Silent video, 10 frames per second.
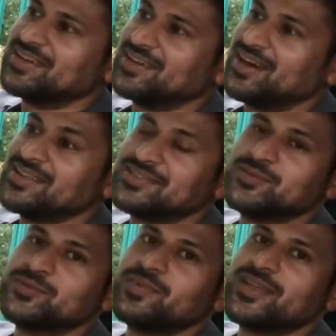I
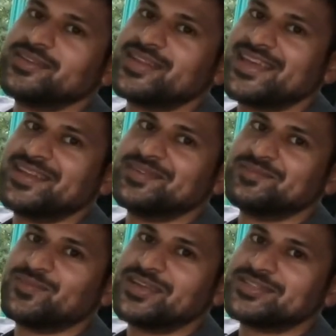still maintain
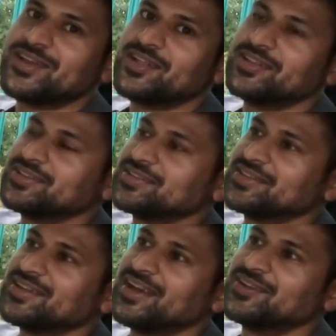my stance.
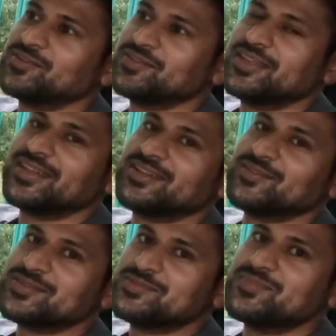I don't think there was a